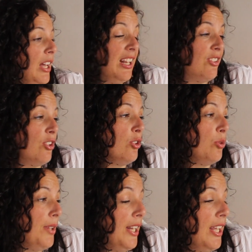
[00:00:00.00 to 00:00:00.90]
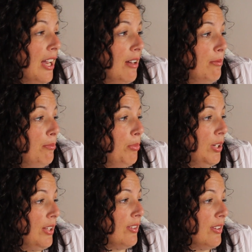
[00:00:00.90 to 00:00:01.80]
And it's not a duería,
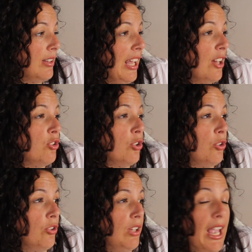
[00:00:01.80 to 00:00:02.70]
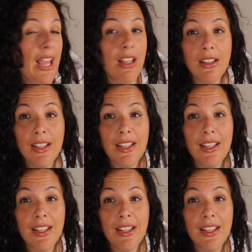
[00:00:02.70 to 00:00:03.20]
but it's like a tunnel, yeah?